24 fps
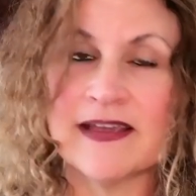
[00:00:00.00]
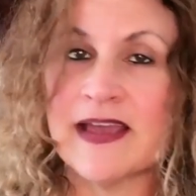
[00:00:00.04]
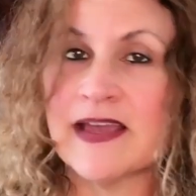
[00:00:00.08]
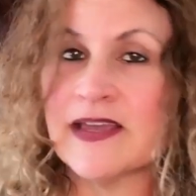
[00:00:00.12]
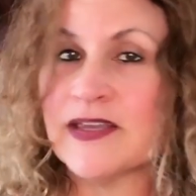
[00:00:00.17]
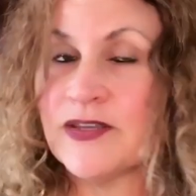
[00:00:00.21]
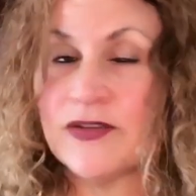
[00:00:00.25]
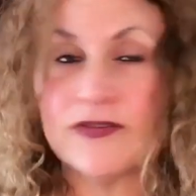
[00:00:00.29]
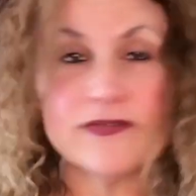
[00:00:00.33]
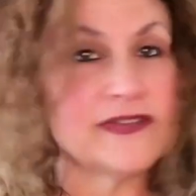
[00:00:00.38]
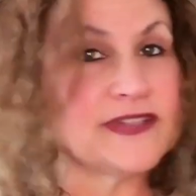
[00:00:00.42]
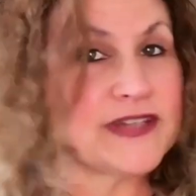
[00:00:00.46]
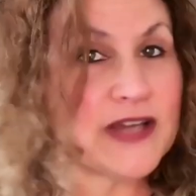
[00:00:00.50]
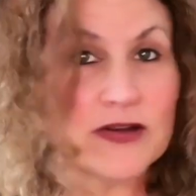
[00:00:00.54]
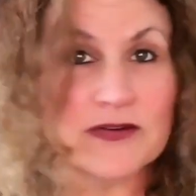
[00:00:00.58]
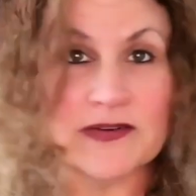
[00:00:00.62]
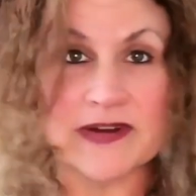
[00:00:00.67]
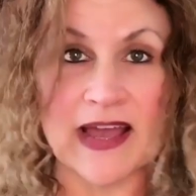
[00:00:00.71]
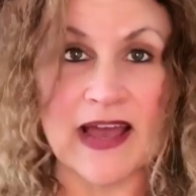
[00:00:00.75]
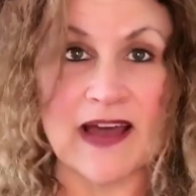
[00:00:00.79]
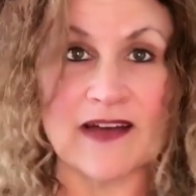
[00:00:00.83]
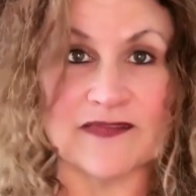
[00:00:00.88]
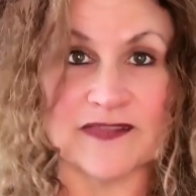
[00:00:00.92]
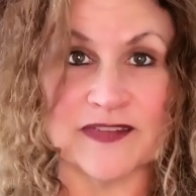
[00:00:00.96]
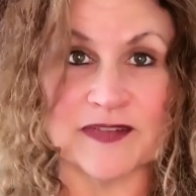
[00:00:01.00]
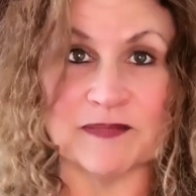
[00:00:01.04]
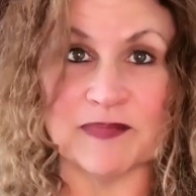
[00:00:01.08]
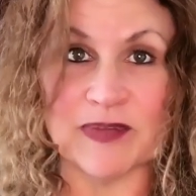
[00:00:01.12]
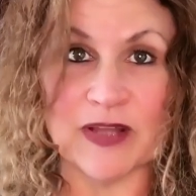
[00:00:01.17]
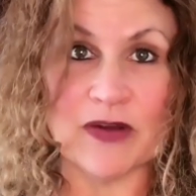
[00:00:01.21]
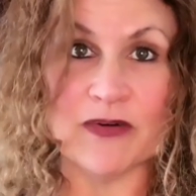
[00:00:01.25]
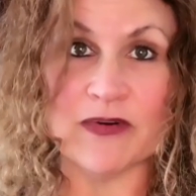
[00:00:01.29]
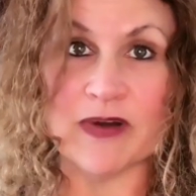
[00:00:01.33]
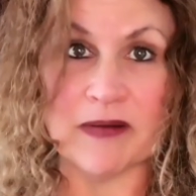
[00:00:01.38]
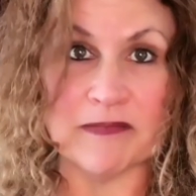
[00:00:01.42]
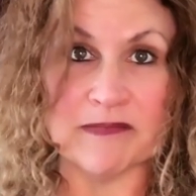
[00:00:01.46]
You don't have to
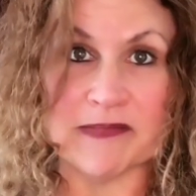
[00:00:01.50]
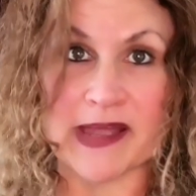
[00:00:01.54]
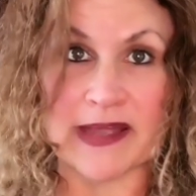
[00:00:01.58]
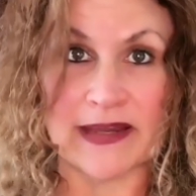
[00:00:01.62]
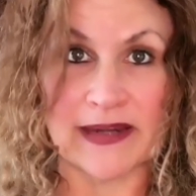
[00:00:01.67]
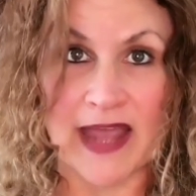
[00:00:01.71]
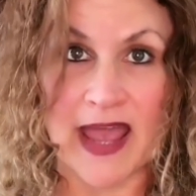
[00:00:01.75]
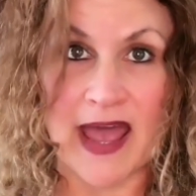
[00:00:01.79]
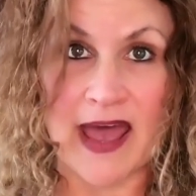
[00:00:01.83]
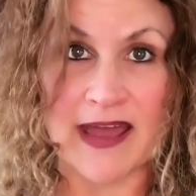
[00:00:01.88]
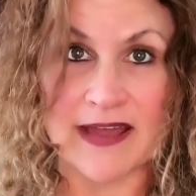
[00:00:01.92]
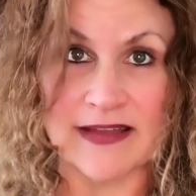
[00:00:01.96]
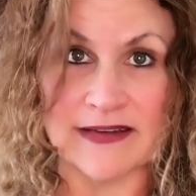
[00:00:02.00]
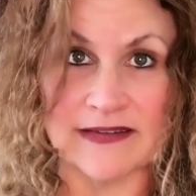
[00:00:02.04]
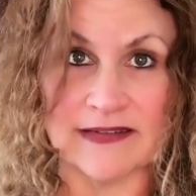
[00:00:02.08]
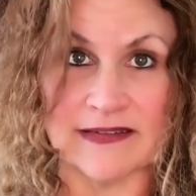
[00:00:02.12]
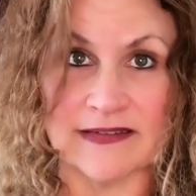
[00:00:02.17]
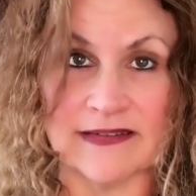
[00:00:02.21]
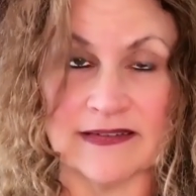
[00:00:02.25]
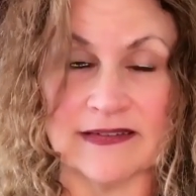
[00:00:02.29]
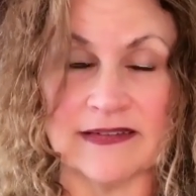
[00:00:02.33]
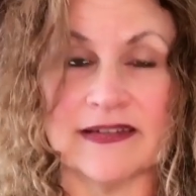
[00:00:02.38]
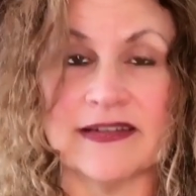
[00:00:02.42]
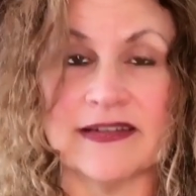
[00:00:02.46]
blow up Manhattan.